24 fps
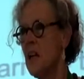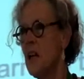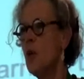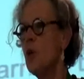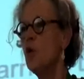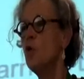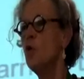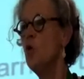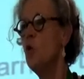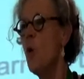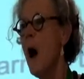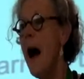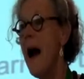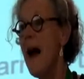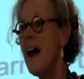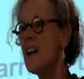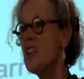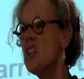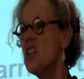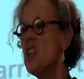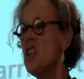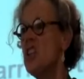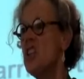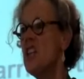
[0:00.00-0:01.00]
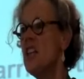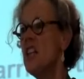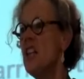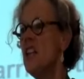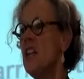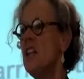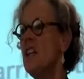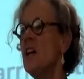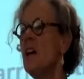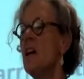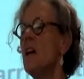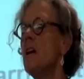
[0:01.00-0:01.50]
to
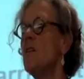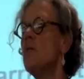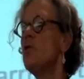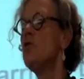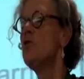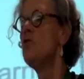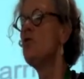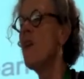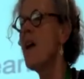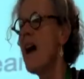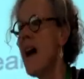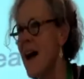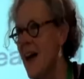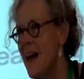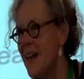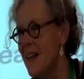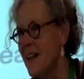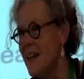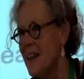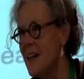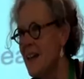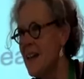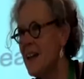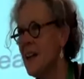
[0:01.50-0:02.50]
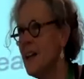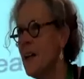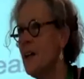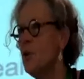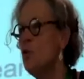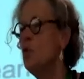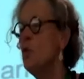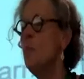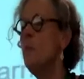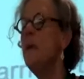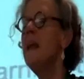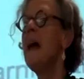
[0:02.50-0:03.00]
actually try
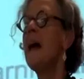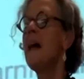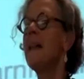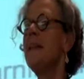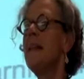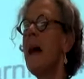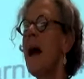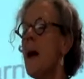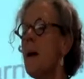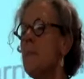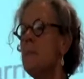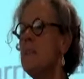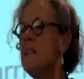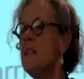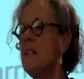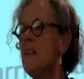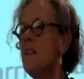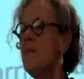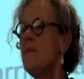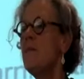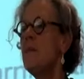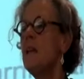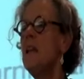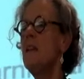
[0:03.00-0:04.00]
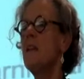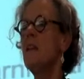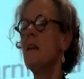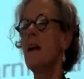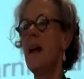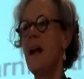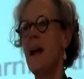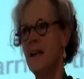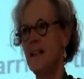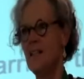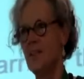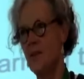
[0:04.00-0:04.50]
to be adaptive in the
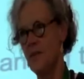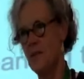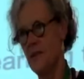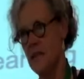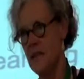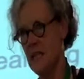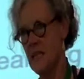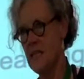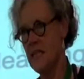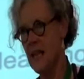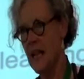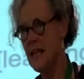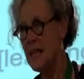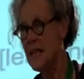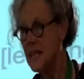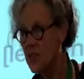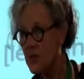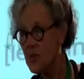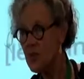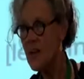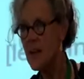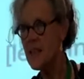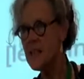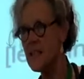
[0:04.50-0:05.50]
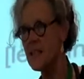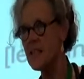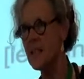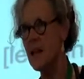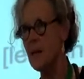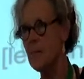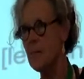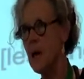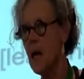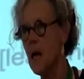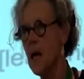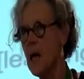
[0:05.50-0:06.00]
kinds of things that interest
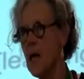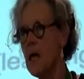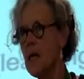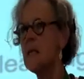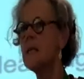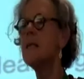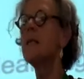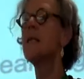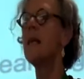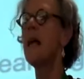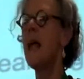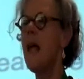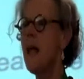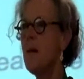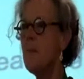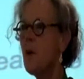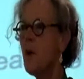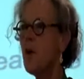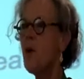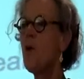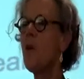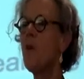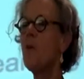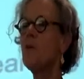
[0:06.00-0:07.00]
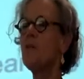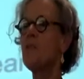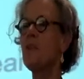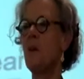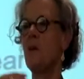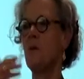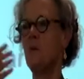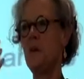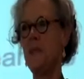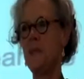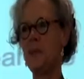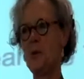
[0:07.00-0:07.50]
them. Same goes
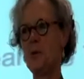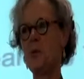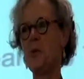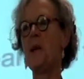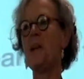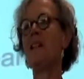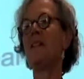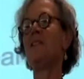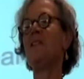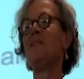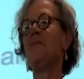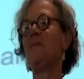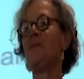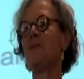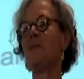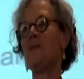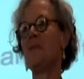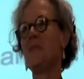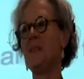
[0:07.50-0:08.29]
with 21st